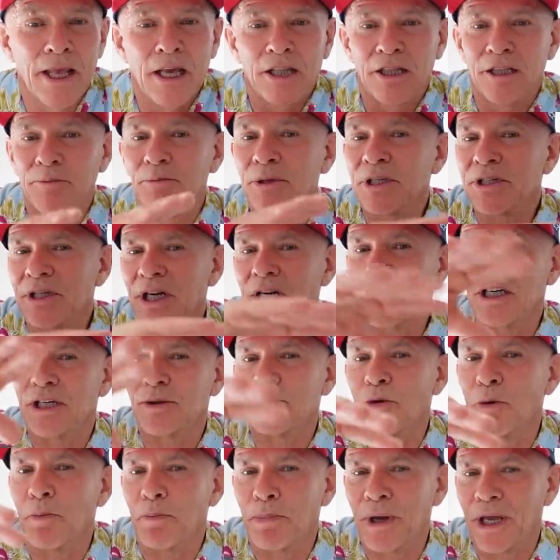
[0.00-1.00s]
The Mercedes
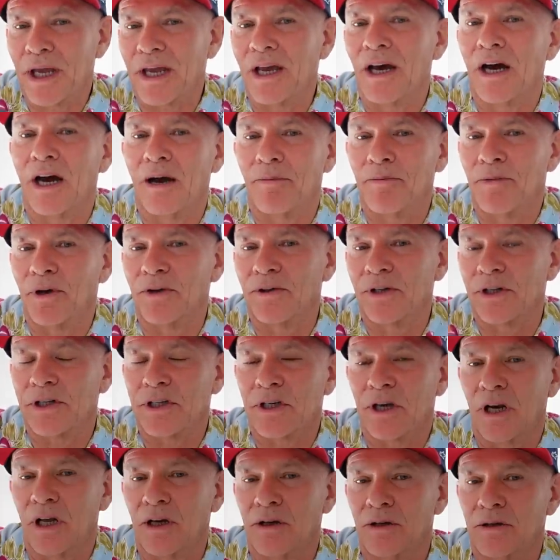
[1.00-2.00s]
will pick up on the
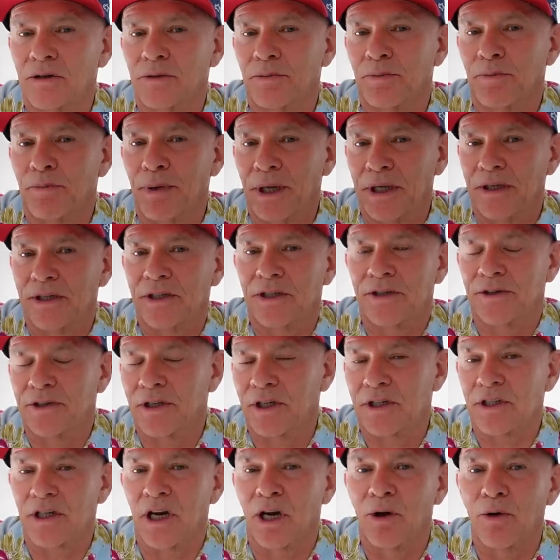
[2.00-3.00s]
slow bits, the
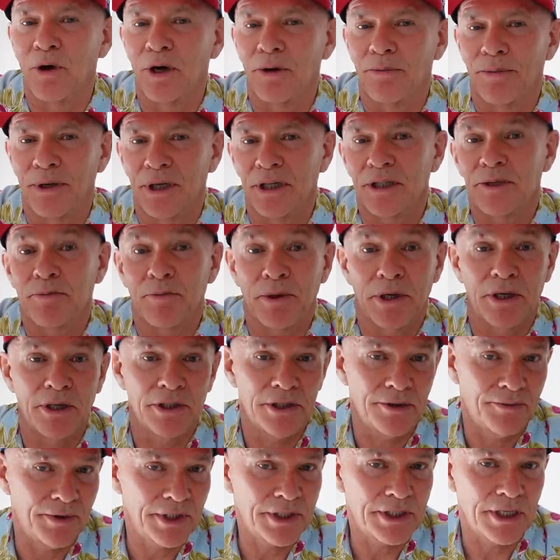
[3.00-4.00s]
slower bits,
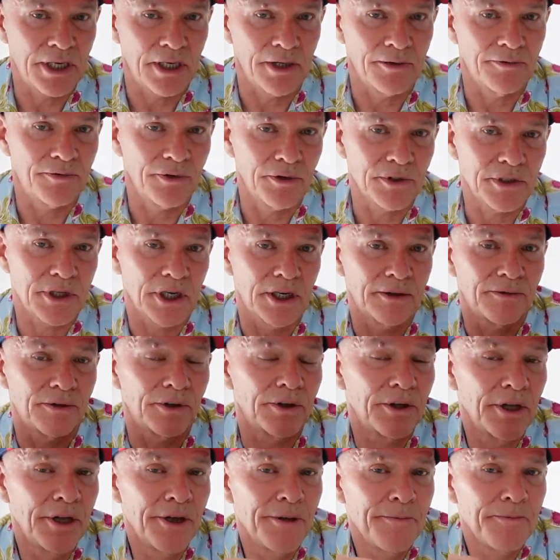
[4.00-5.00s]
because of its downforce level.